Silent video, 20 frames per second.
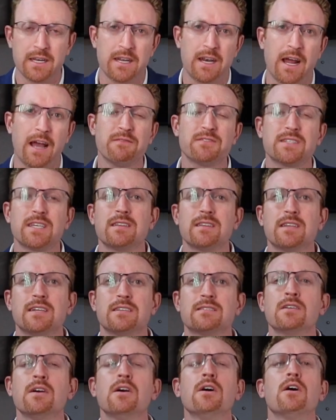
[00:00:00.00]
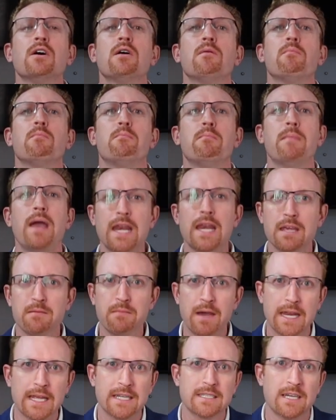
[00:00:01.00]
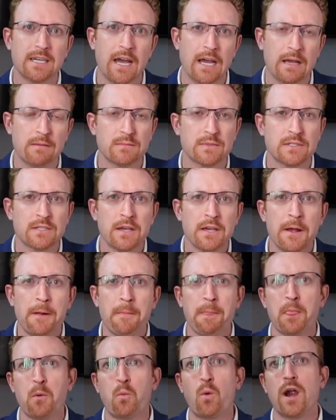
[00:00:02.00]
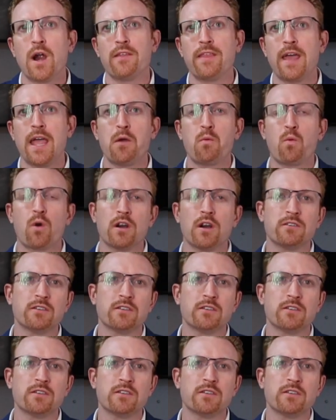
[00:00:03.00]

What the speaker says: And I've seen this many, many times, where they were